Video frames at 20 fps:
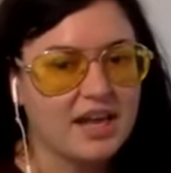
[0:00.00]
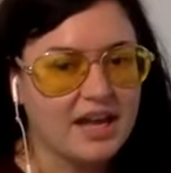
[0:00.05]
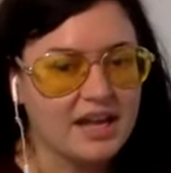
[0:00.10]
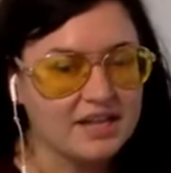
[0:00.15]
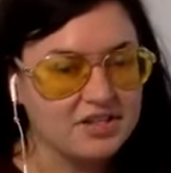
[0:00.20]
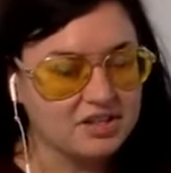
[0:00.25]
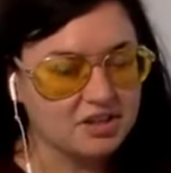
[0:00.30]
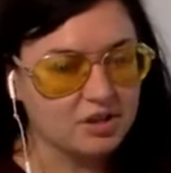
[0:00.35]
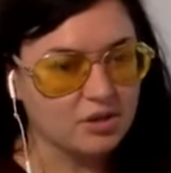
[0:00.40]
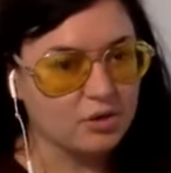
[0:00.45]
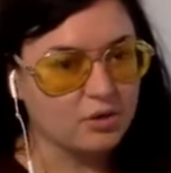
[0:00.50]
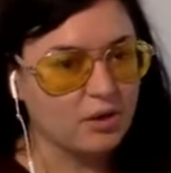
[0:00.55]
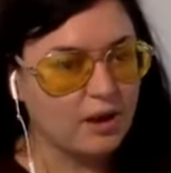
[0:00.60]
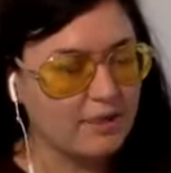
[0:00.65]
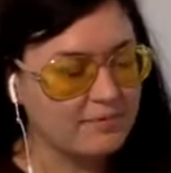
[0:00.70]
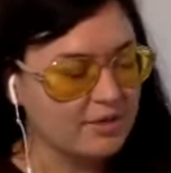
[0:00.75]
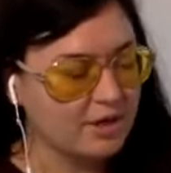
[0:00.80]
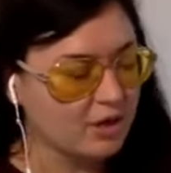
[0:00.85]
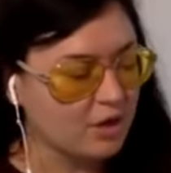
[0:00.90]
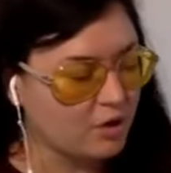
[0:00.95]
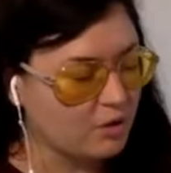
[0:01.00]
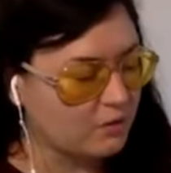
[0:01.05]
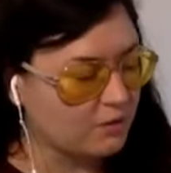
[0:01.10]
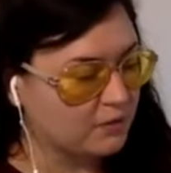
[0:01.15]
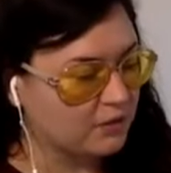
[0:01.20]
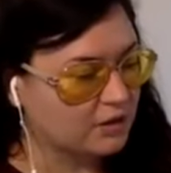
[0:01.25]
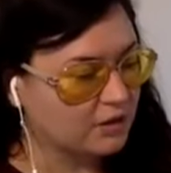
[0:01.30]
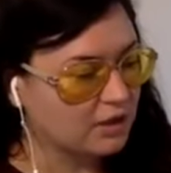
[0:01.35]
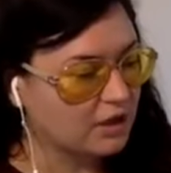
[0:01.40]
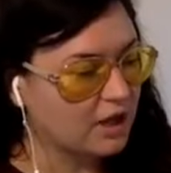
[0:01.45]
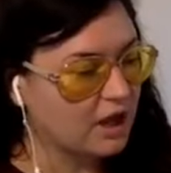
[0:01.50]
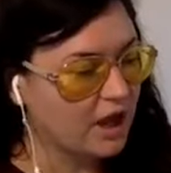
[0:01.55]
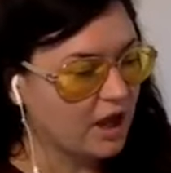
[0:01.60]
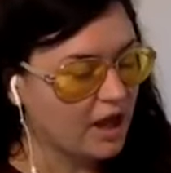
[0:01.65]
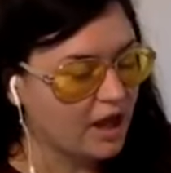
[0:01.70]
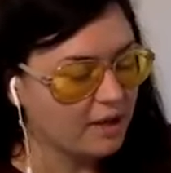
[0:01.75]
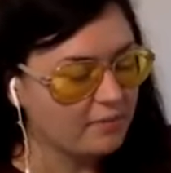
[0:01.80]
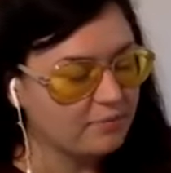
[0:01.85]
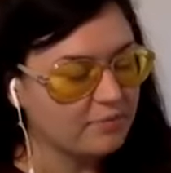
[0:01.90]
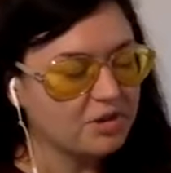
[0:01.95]
And so I'm going to go over
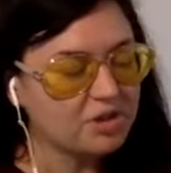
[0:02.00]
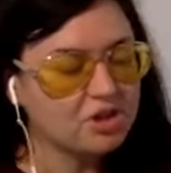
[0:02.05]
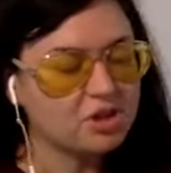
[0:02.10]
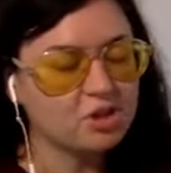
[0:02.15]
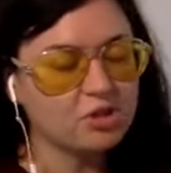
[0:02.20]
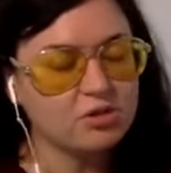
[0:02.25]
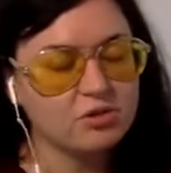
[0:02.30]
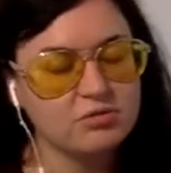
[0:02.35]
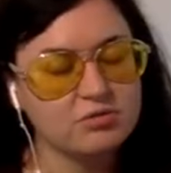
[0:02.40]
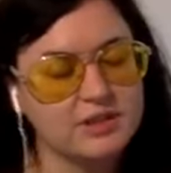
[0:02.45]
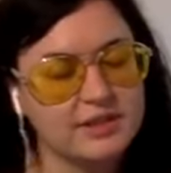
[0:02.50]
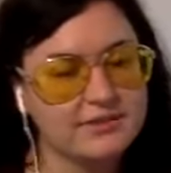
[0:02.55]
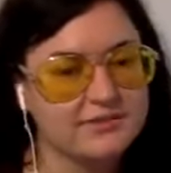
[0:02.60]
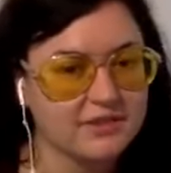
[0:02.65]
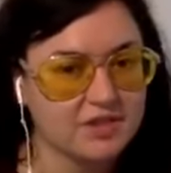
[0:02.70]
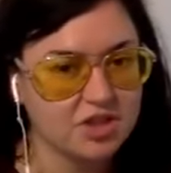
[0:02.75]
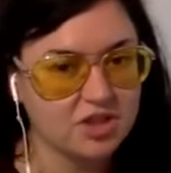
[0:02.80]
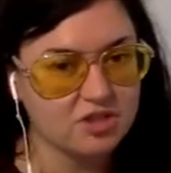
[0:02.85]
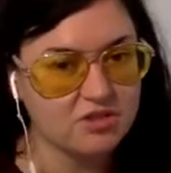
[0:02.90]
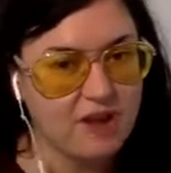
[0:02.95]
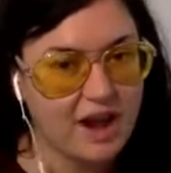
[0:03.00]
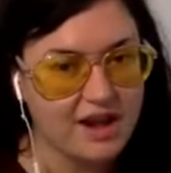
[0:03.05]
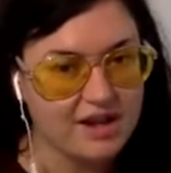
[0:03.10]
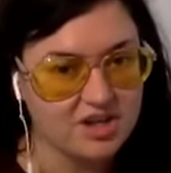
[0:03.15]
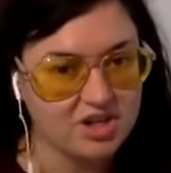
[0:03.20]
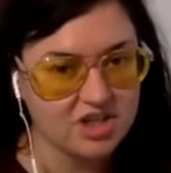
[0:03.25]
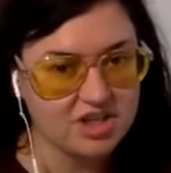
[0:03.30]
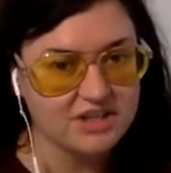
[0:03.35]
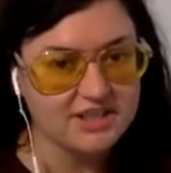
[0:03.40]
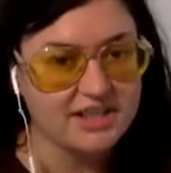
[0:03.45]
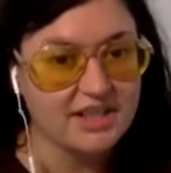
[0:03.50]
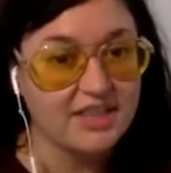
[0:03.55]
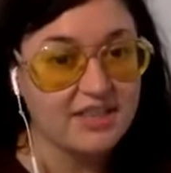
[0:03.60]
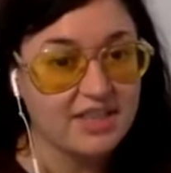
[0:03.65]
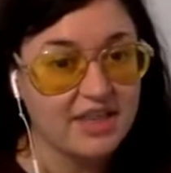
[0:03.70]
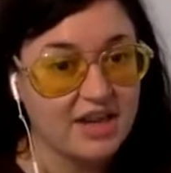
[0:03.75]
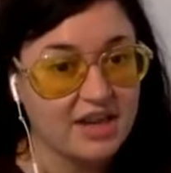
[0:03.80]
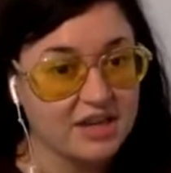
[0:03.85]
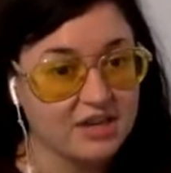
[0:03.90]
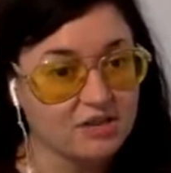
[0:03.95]
two different strategies
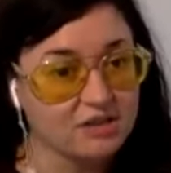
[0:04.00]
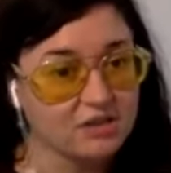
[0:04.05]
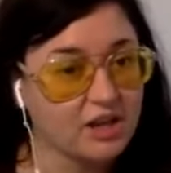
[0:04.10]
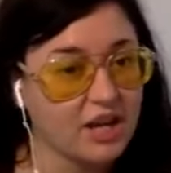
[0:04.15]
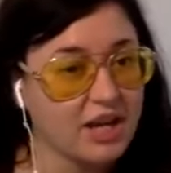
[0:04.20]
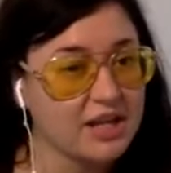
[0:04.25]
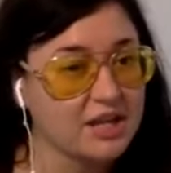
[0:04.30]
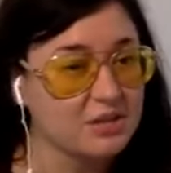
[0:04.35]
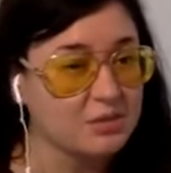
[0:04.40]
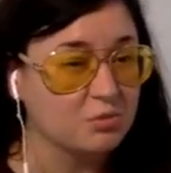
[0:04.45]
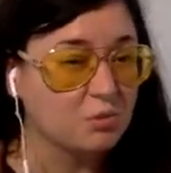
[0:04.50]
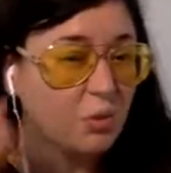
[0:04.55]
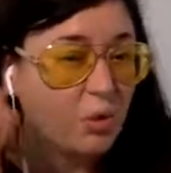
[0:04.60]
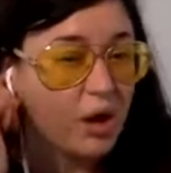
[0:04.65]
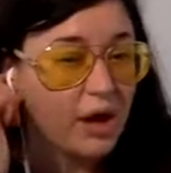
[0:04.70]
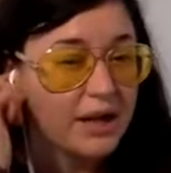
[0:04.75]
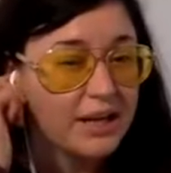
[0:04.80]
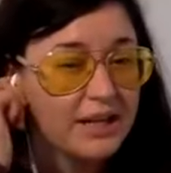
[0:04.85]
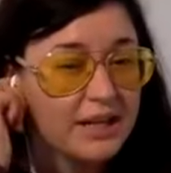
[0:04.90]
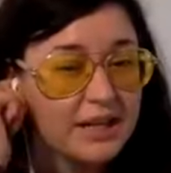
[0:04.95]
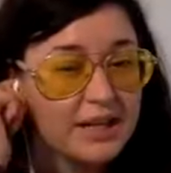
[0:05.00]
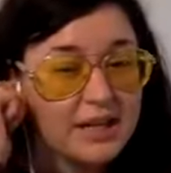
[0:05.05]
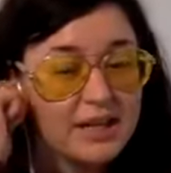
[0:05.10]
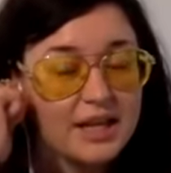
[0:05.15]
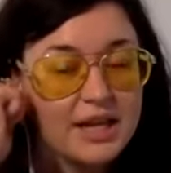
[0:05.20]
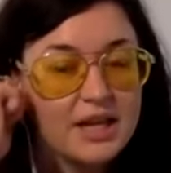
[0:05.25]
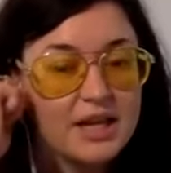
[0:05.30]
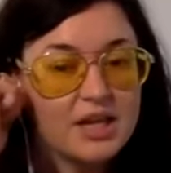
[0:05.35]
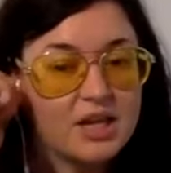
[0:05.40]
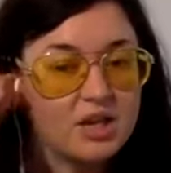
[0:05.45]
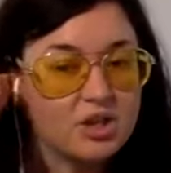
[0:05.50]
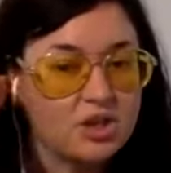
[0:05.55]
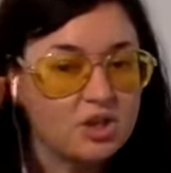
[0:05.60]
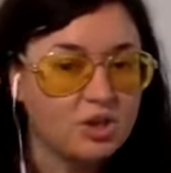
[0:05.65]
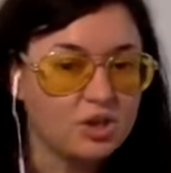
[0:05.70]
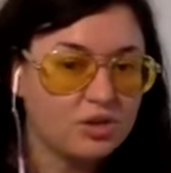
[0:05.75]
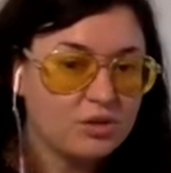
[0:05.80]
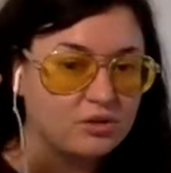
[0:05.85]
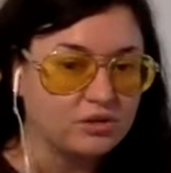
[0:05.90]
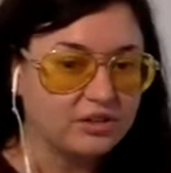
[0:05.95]
that I utilize. One
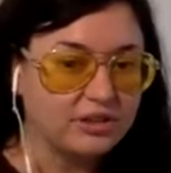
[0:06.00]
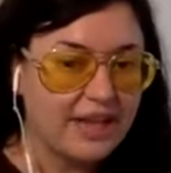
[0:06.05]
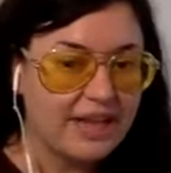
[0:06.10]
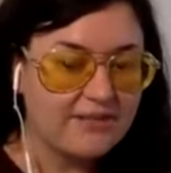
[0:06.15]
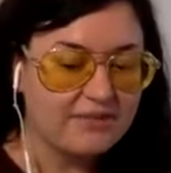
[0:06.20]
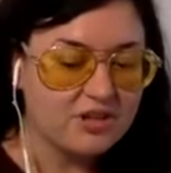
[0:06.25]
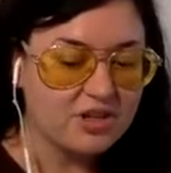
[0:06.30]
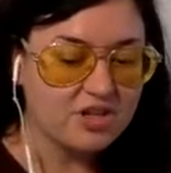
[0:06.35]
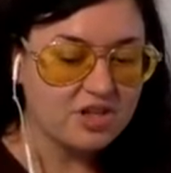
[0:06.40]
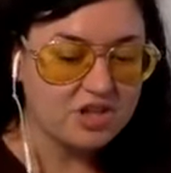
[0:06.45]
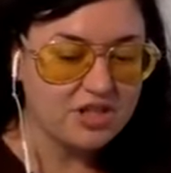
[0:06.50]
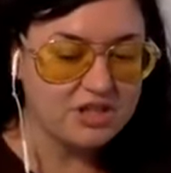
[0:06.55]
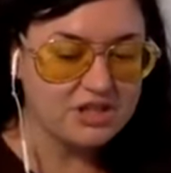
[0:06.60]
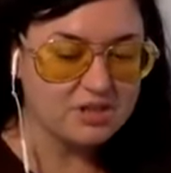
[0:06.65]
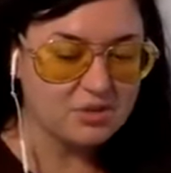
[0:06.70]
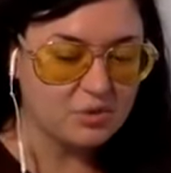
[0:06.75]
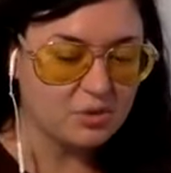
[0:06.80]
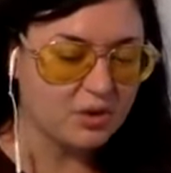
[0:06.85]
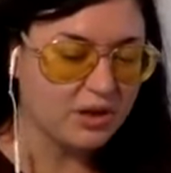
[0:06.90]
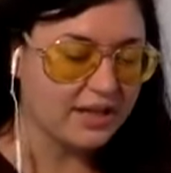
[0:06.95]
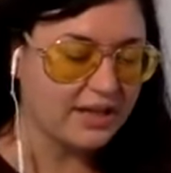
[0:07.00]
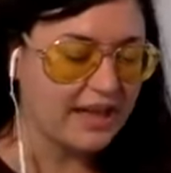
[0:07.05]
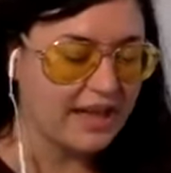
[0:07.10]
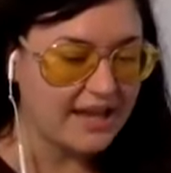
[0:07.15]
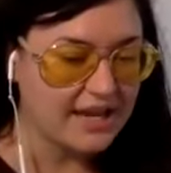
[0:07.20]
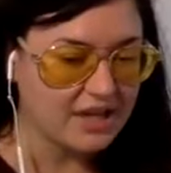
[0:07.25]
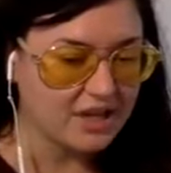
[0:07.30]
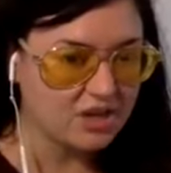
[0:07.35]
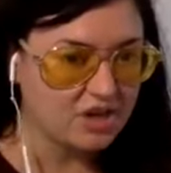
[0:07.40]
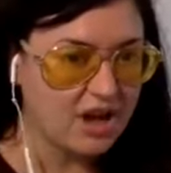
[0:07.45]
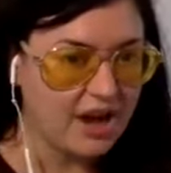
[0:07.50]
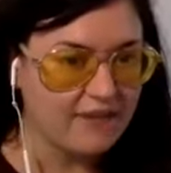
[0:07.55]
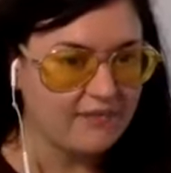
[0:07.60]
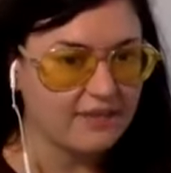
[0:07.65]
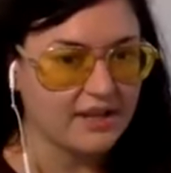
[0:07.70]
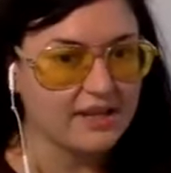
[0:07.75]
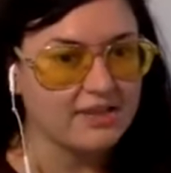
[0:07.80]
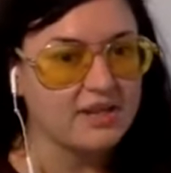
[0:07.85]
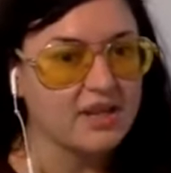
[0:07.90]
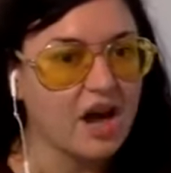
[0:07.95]
leverages organic
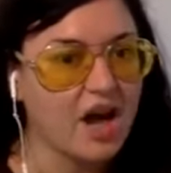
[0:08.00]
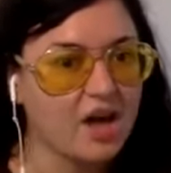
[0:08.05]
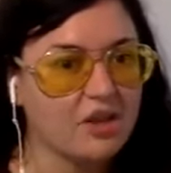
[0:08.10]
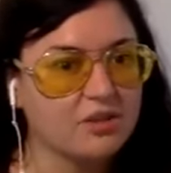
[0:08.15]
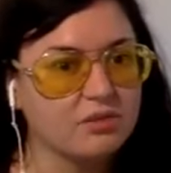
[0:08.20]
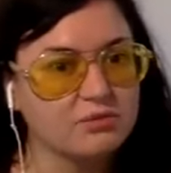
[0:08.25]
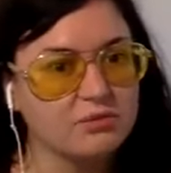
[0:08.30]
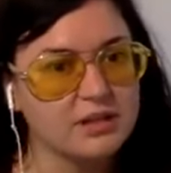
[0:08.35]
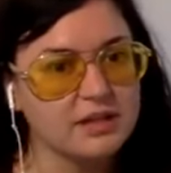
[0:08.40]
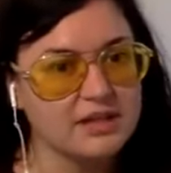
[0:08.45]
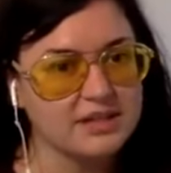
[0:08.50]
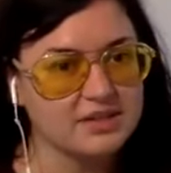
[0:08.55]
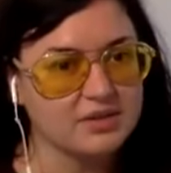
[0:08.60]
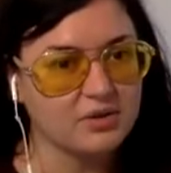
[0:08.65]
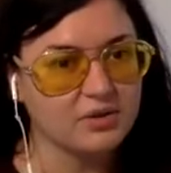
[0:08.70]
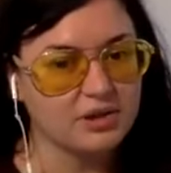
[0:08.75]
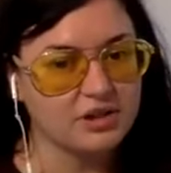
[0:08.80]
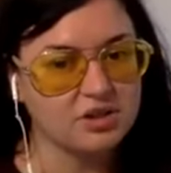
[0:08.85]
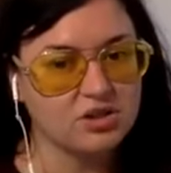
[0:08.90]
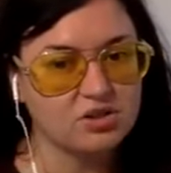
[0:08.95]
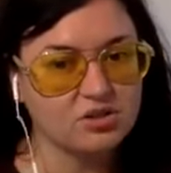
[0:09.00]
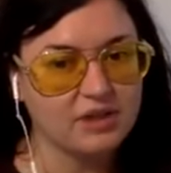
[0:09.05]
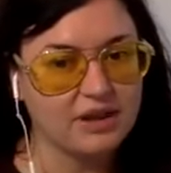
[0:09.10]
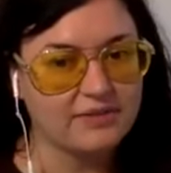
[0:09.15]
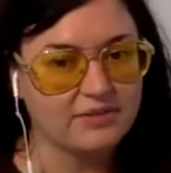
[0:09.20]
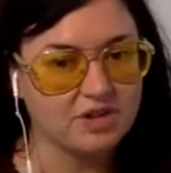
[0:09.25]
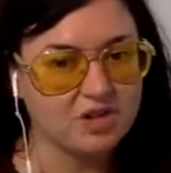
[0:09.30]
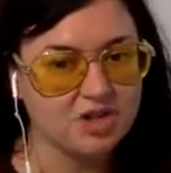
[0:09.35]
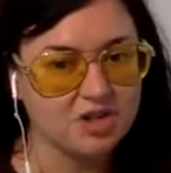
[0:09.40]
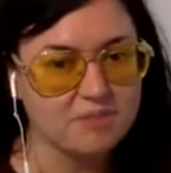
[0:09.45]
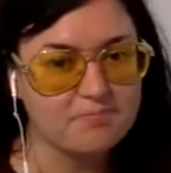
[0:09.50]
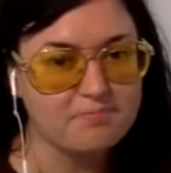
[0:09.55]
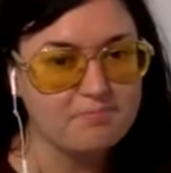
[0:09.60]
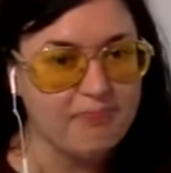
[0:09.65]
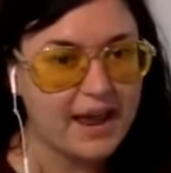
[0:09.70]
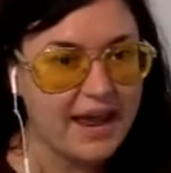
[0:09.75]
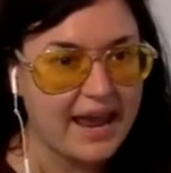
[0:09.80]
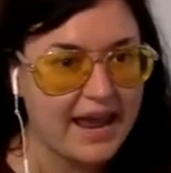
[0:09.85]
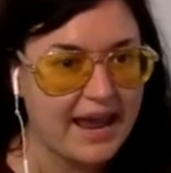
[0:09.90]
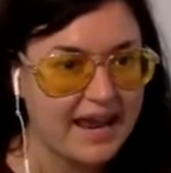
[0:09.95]
traffic, and the other one is going to leverage
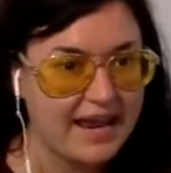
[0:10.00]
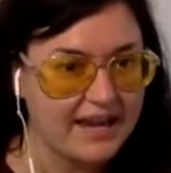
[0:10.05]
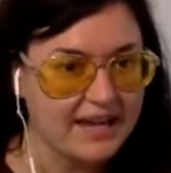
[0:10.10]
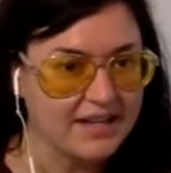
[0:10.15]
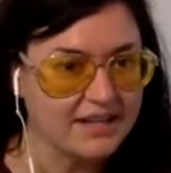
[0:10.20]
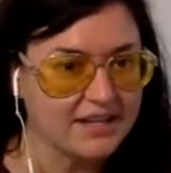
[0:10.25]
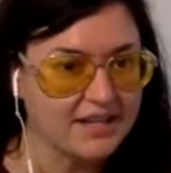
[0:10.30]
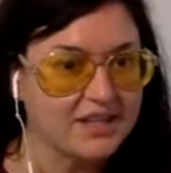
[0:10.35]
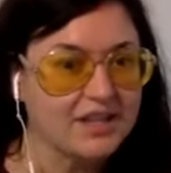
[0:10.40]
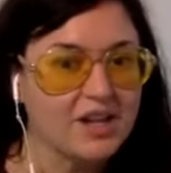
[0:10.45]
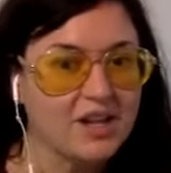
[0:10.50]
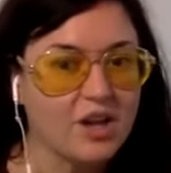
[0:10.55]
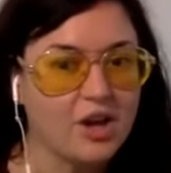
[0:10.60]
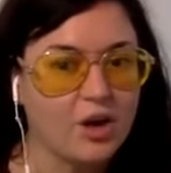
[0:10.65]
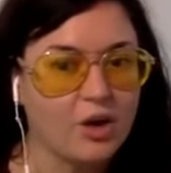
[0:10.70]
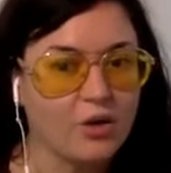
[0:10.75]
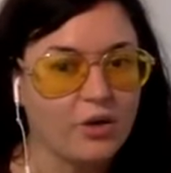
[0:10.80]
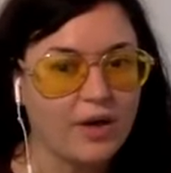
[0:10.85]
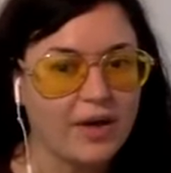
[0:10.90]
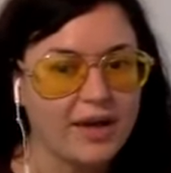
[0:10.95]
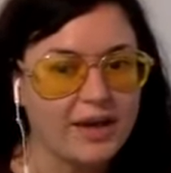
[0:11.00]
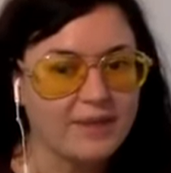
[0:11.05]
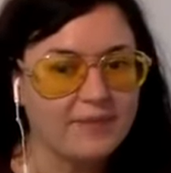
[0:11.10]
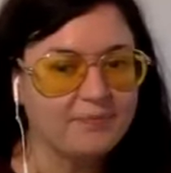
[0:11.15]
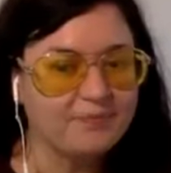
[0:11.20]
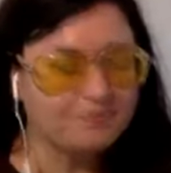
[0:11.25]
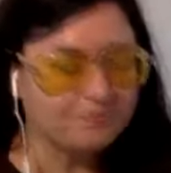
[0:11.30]
paid. Okay.